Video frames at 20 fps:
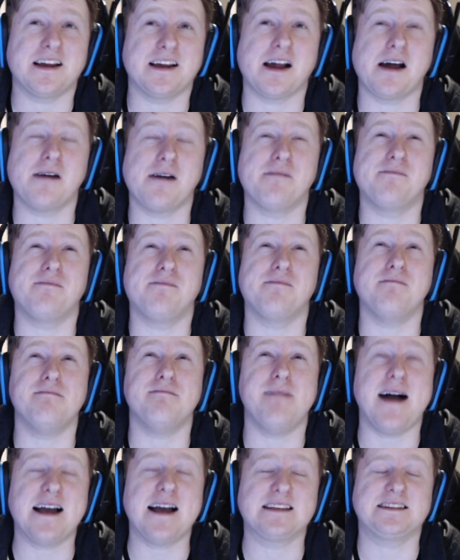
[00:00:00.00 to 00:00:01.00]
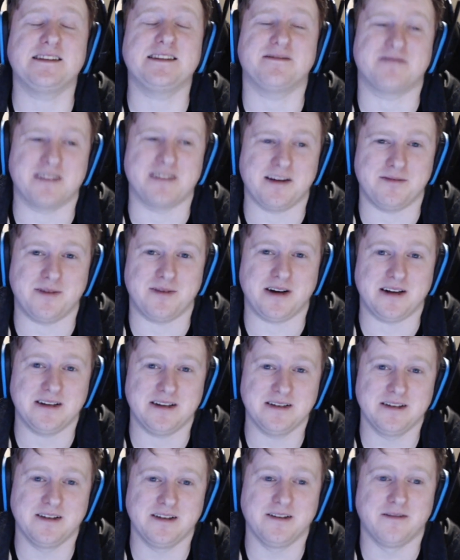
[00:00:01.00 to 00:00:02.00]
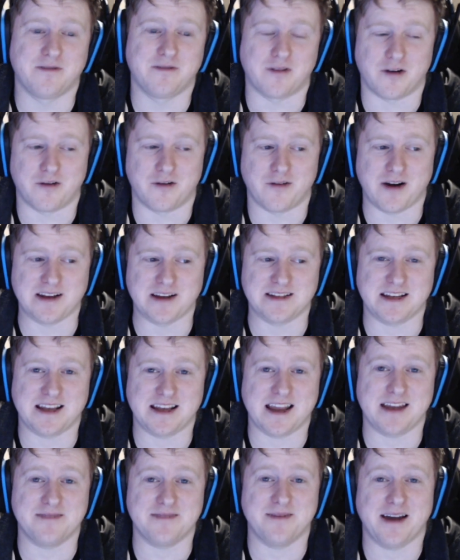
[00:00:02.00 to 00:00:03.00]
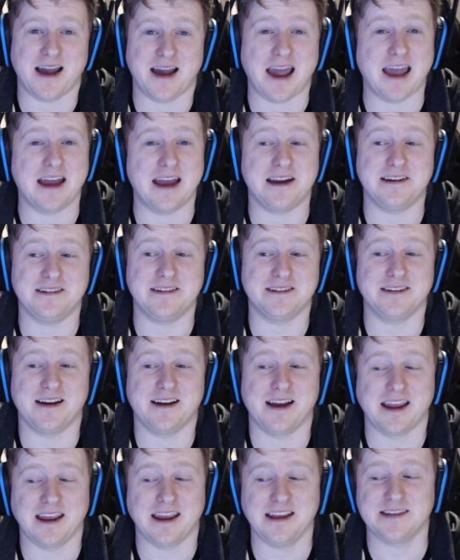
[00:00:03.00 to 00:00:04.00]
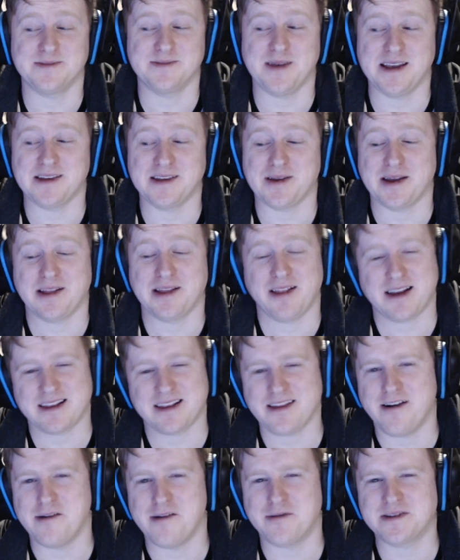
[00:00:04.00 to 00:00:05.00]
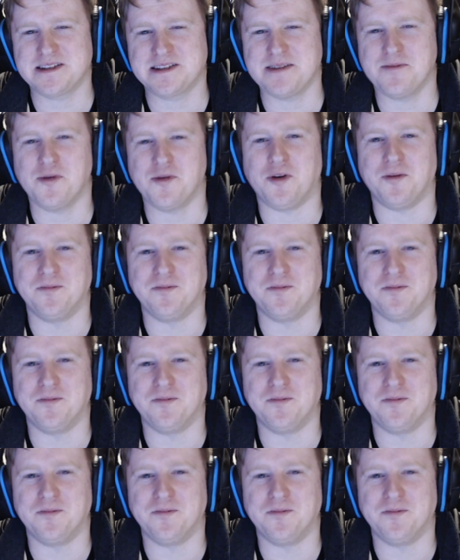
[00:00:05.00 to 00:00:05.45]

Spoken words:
a massive number for a racing game, and here's me being like, no, I want to see more.